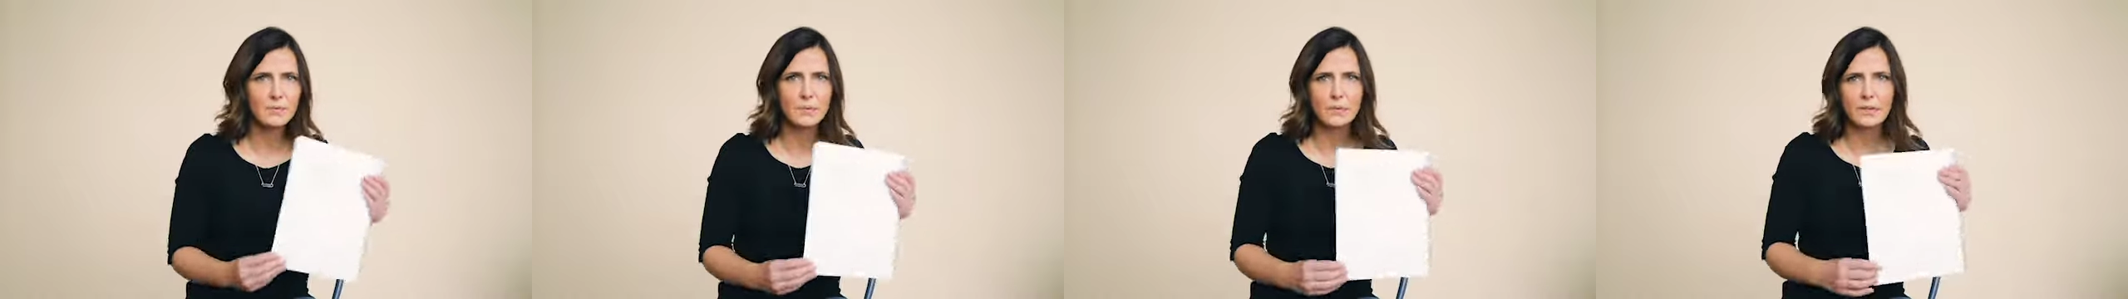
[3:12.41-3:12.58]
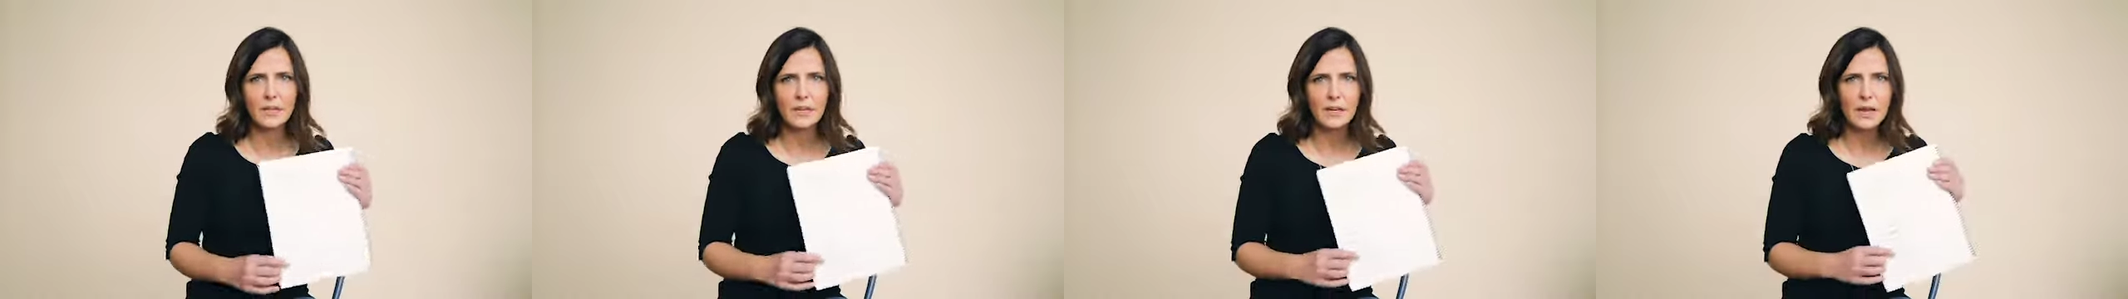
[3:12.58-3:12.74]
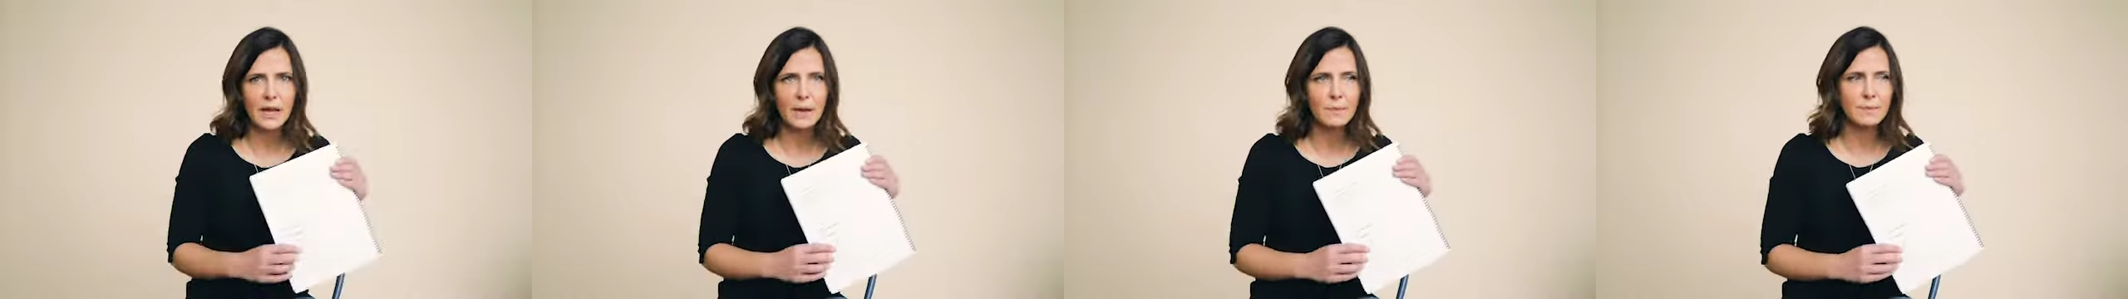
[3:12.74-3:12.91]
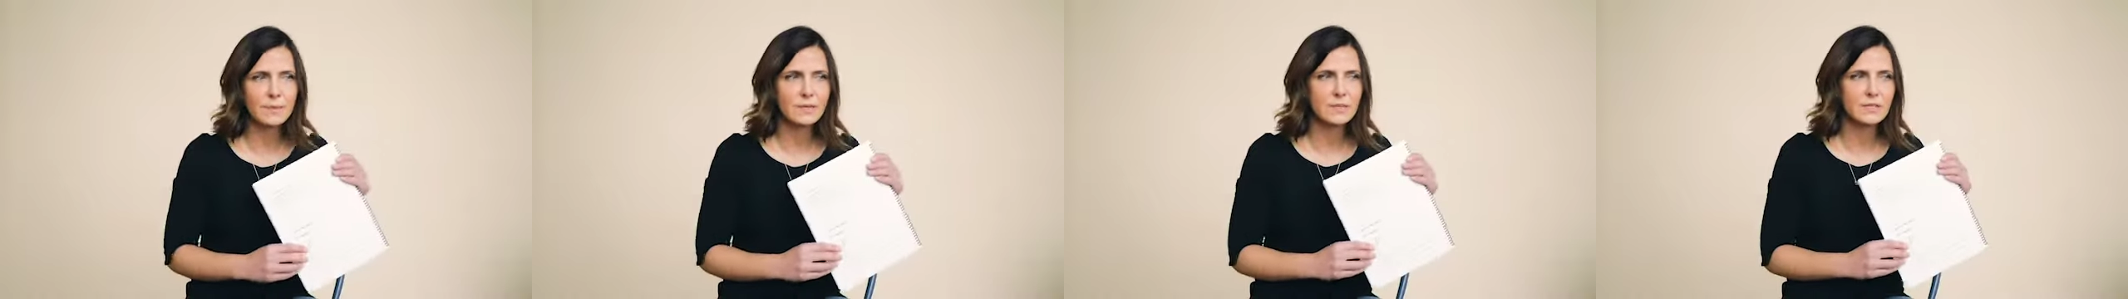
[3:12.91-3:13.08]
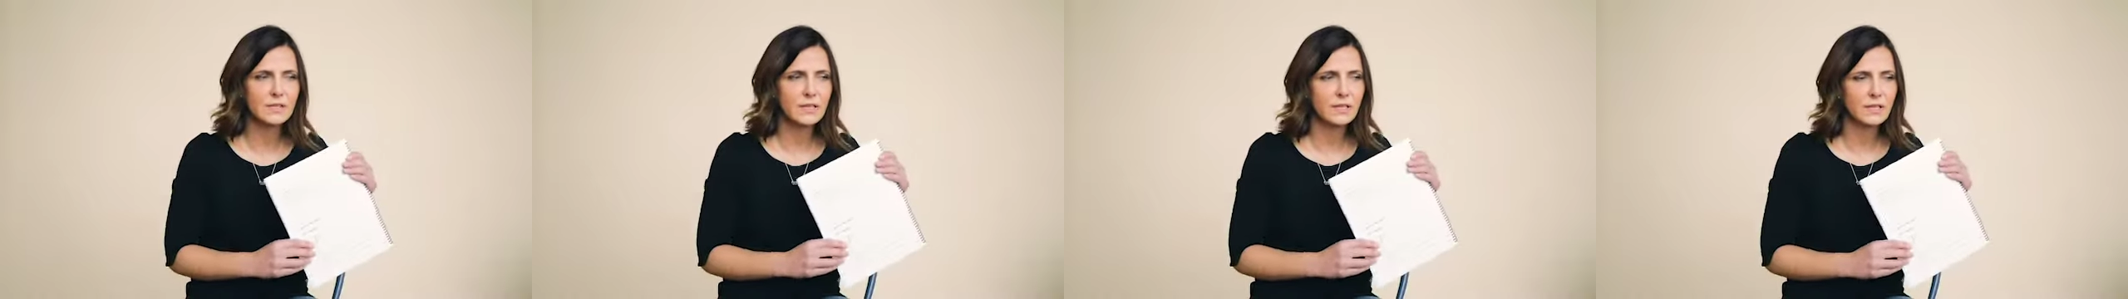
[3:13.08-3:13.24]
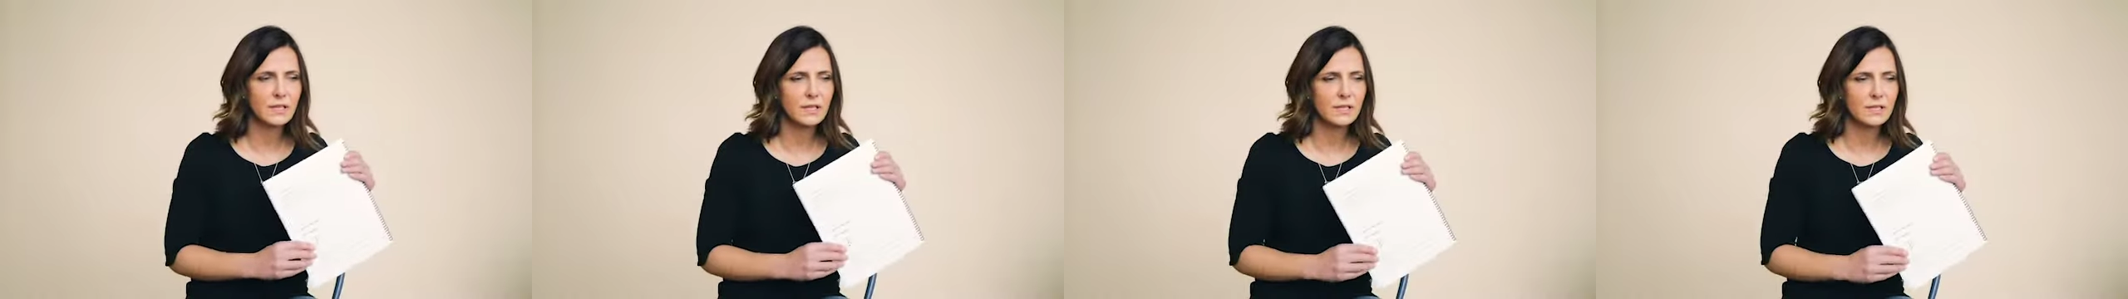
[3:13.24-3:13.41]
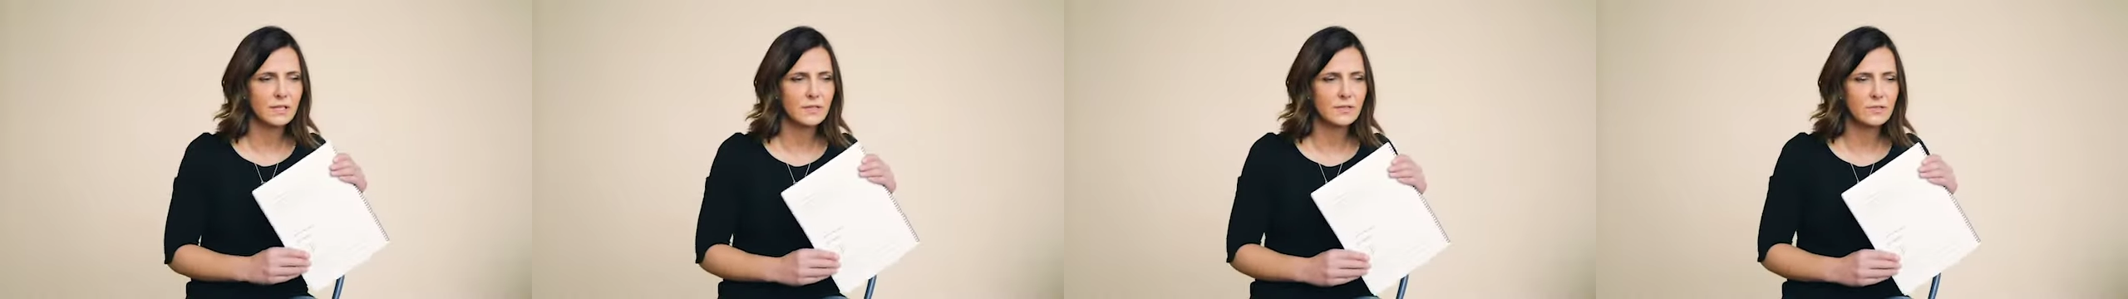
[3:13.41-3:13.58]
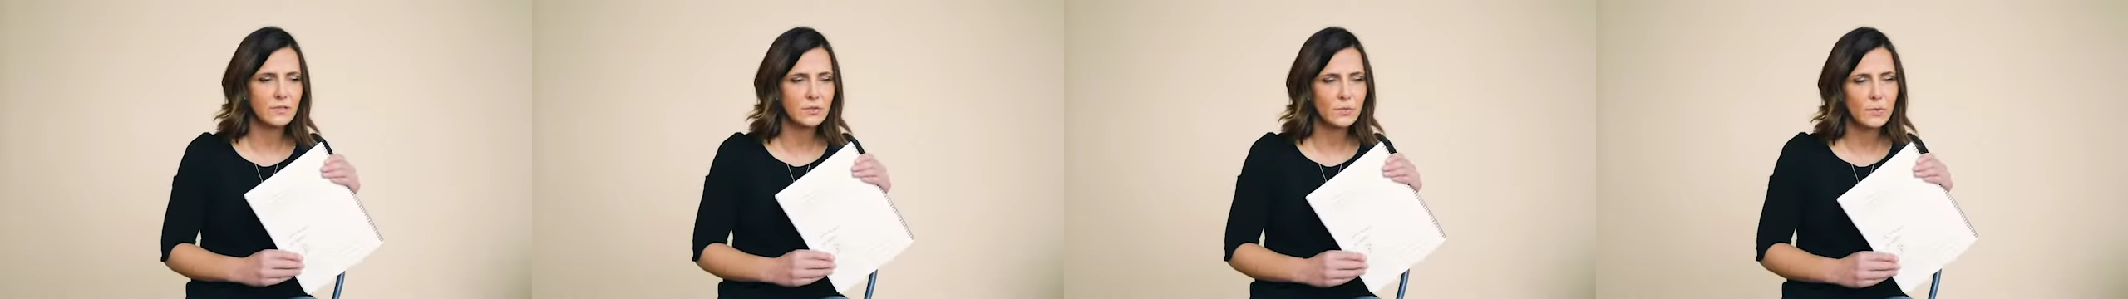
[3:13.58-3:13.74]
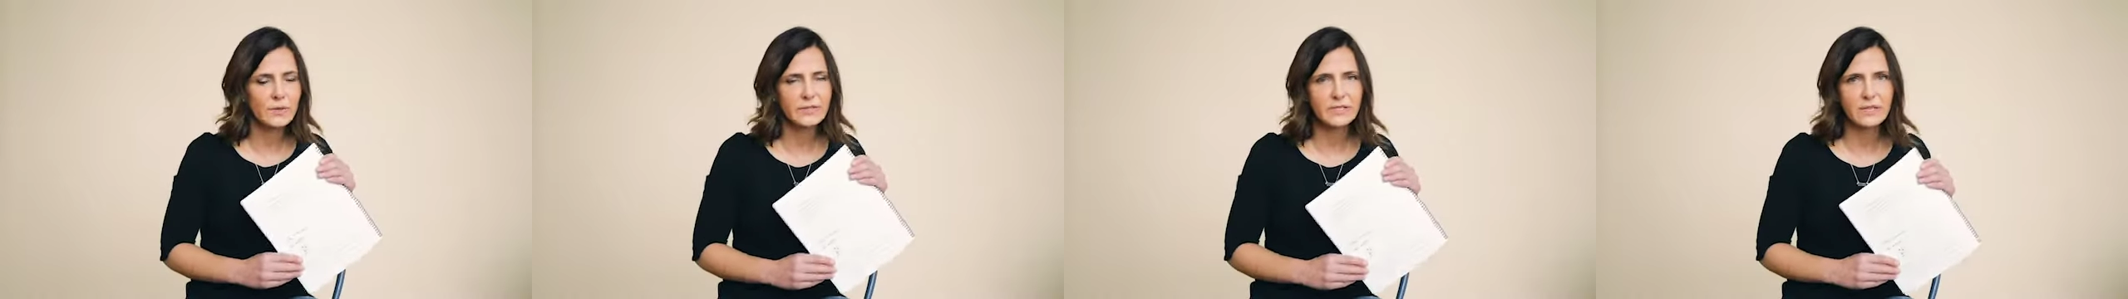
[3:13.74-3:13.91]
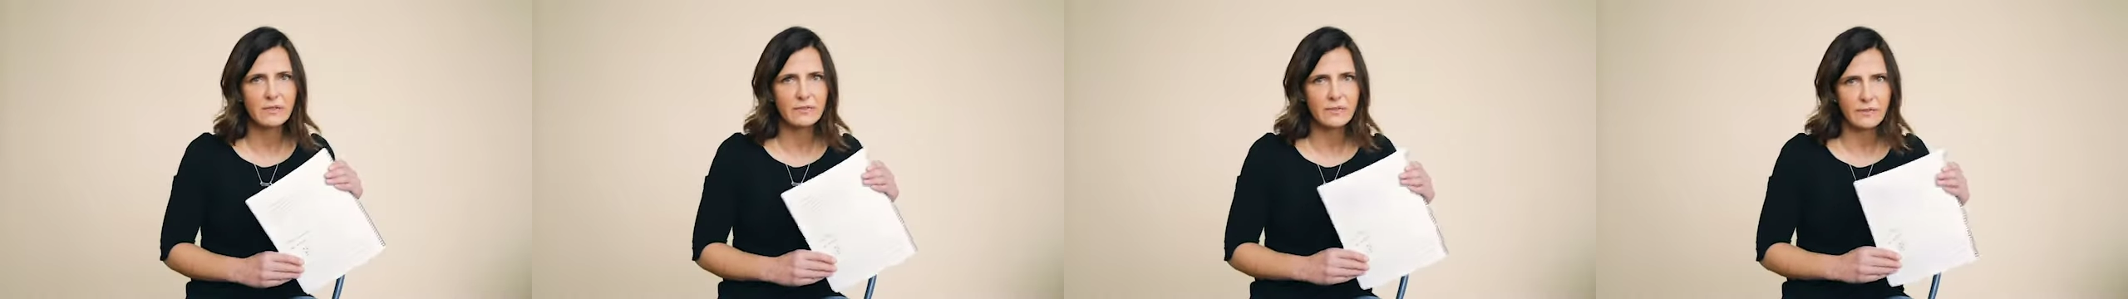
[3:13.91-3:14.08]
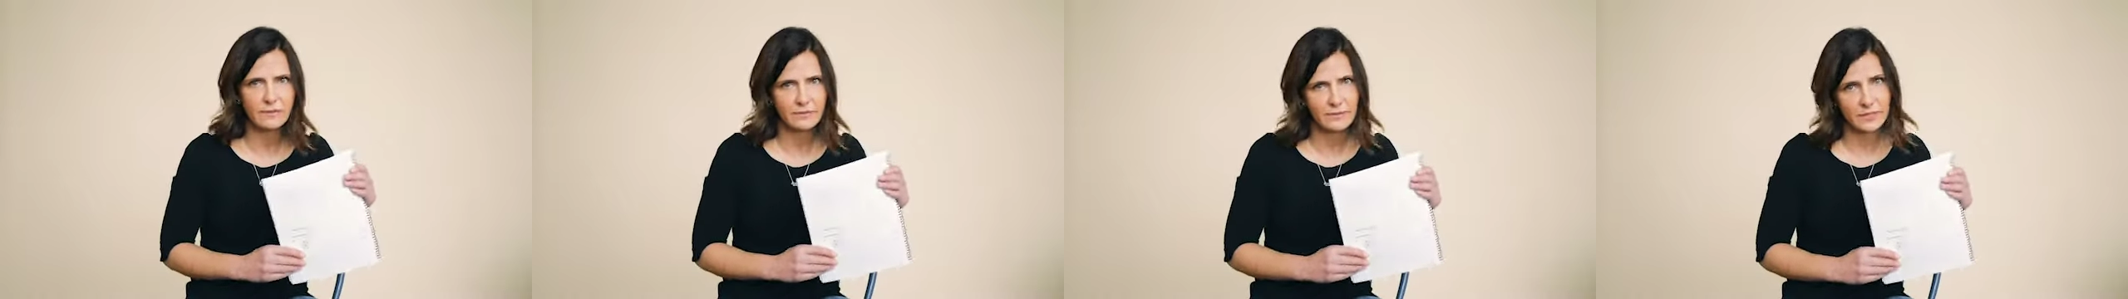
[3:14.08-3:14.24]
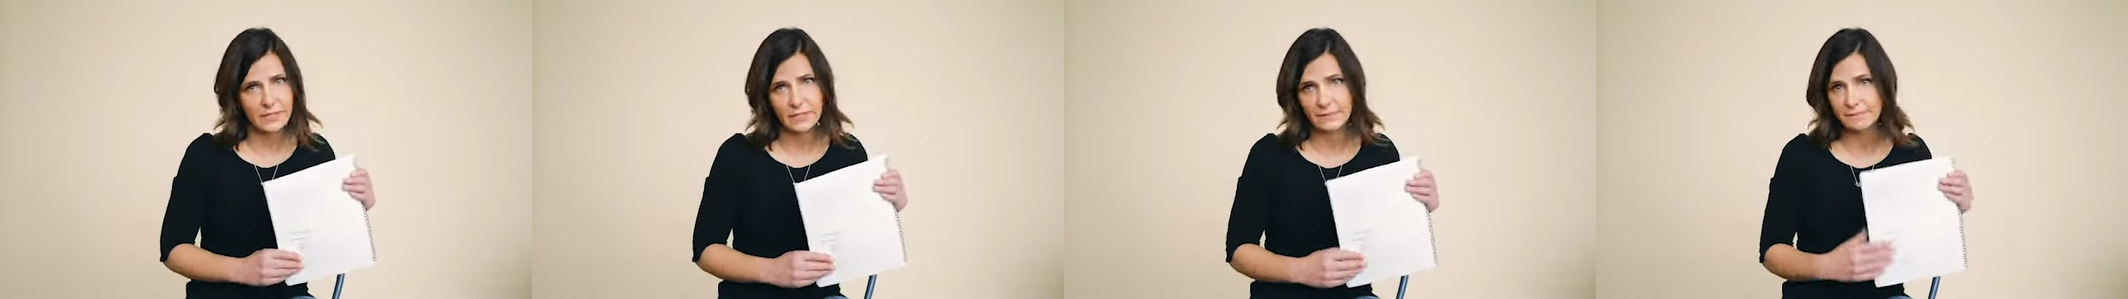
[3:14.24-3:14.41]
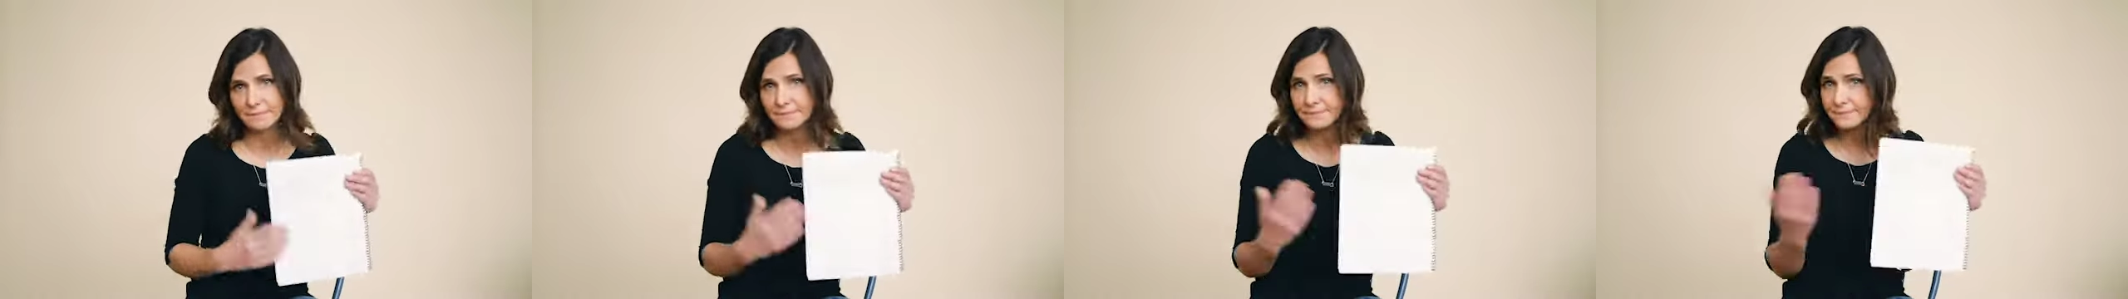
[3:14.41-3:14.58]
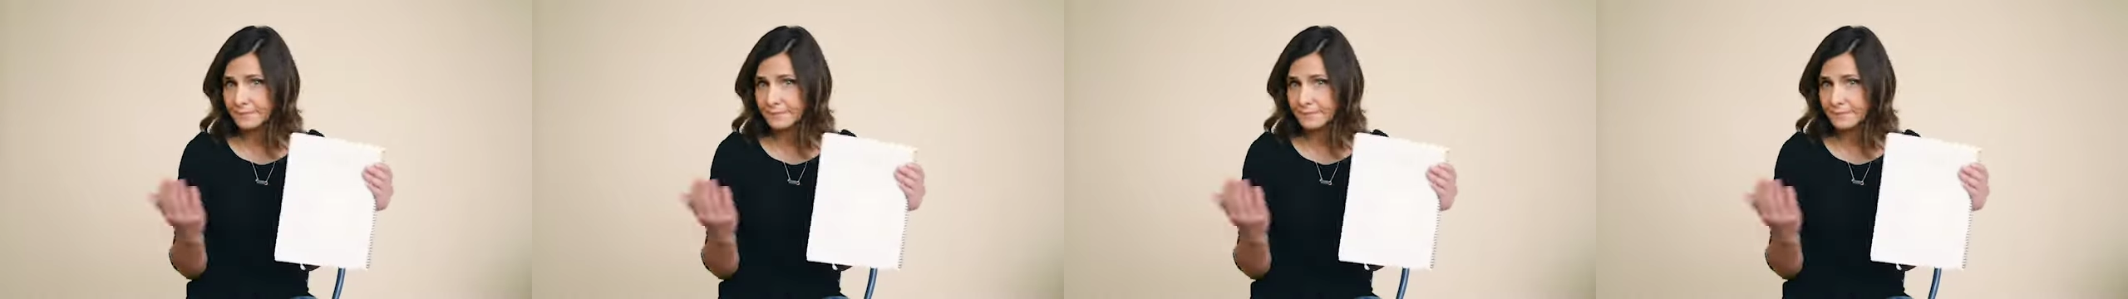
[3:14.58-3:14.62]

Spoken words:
but that happened in 2015.